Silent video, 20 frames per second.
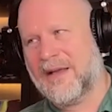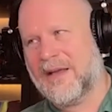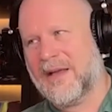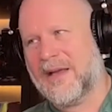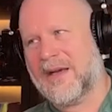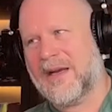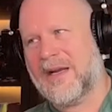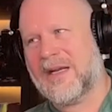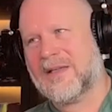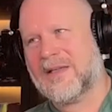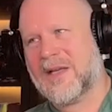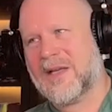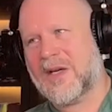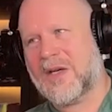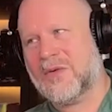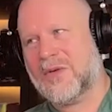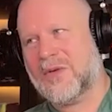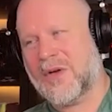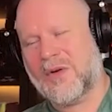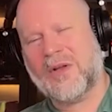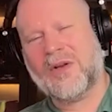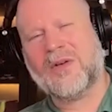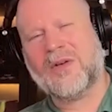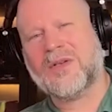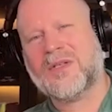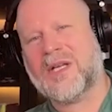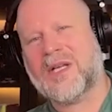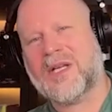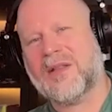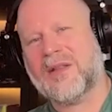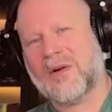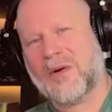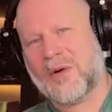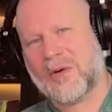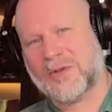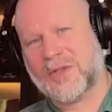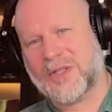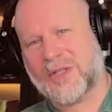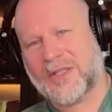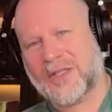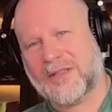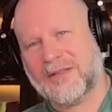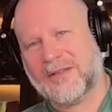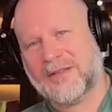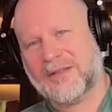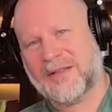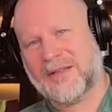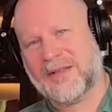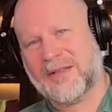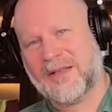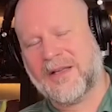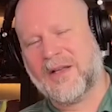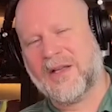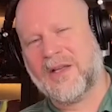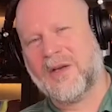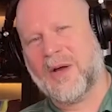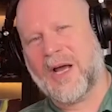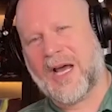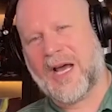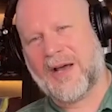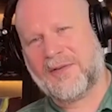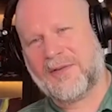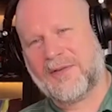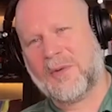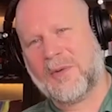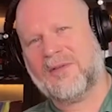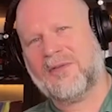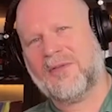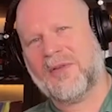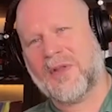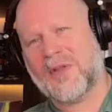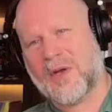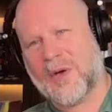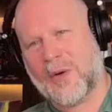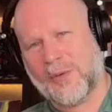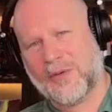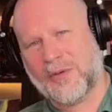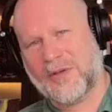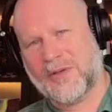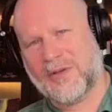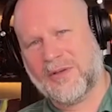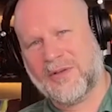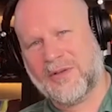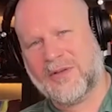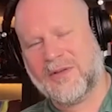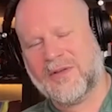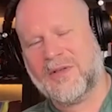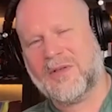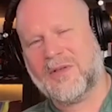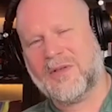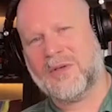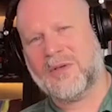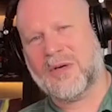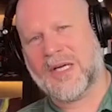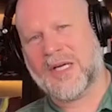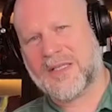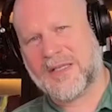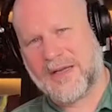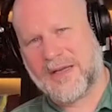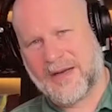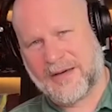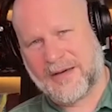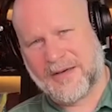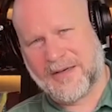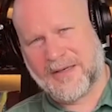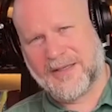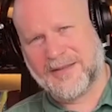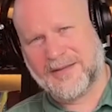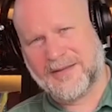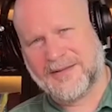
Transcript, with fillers: And he said, "You don't understand the culture. You have to wait for the older to address the younger."